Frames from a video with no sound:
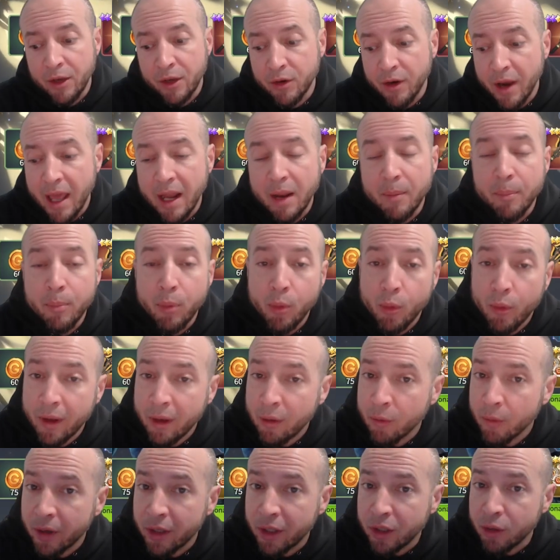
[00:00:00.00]
and you're at a
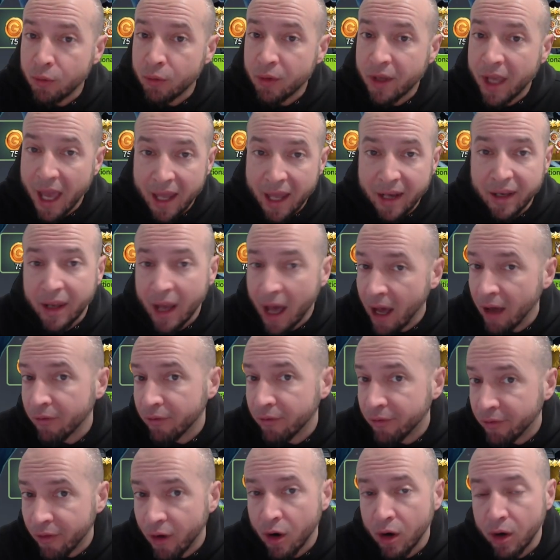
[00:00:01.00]
point where you
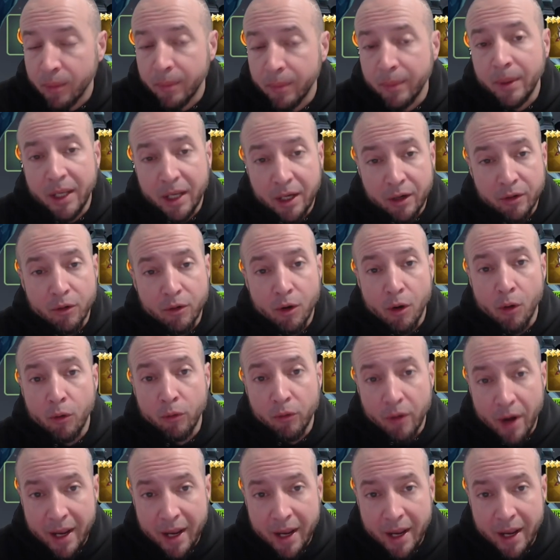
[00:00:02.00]
cannot farm hero